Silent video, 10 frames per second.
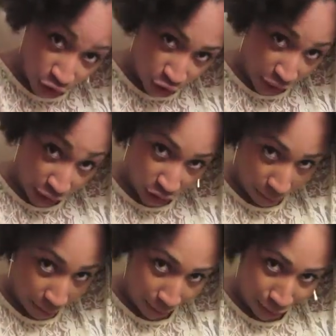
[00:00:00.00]
She actually
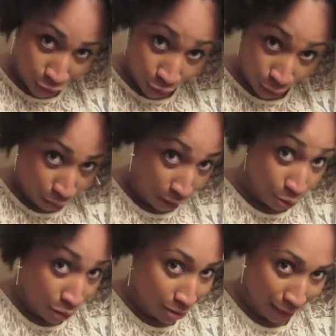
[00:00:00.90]
made my junior prom
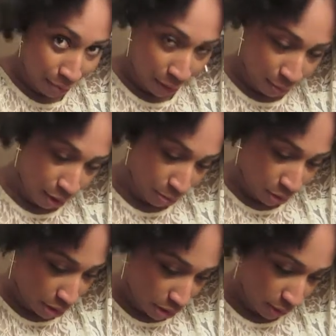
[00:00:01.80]
dress and my prom
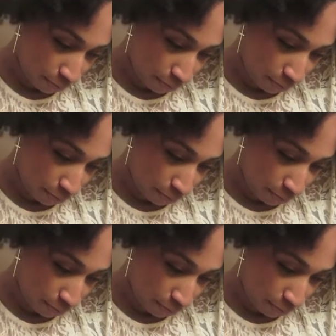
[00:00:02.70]
dress.